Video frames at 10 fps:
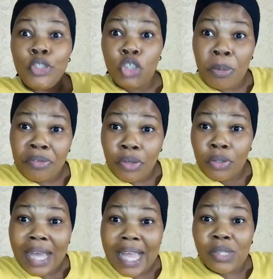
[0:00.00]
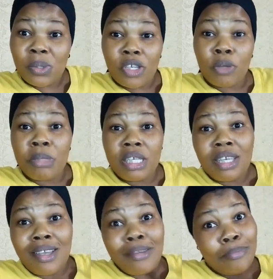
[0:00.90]
drop it for you guys to tell me,
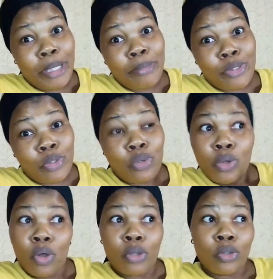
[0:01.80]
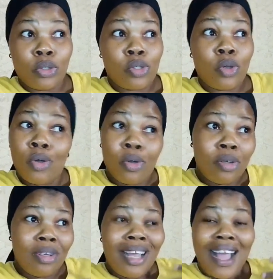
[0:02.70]
babe, it's true or not,
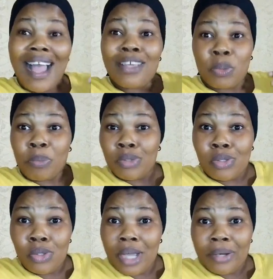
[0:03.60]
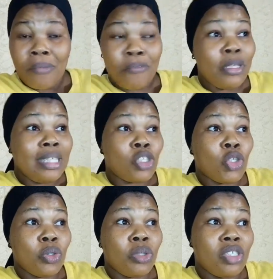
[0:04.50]
or I support you, I don't feel it's
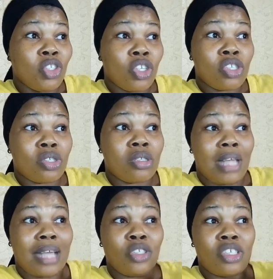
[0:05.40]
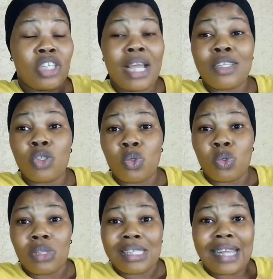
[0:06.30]
true, it's just they are just trying
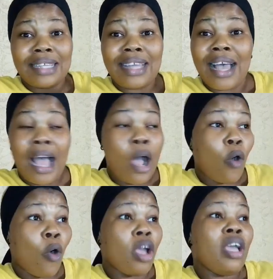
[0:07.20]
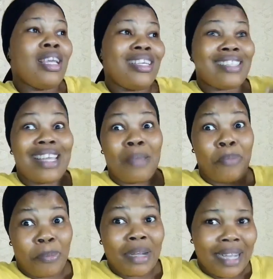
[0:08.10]
to slander her, or it's like a
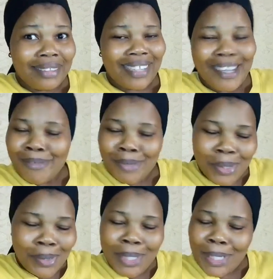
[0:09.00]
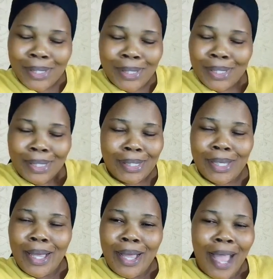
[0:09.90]
propaganda. So that's just it.
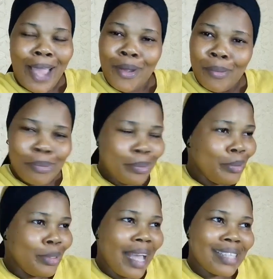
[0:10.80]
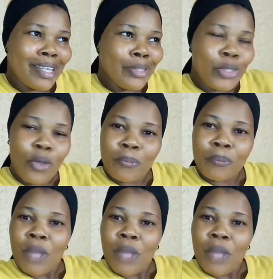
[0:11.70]
I hope you guys enjoy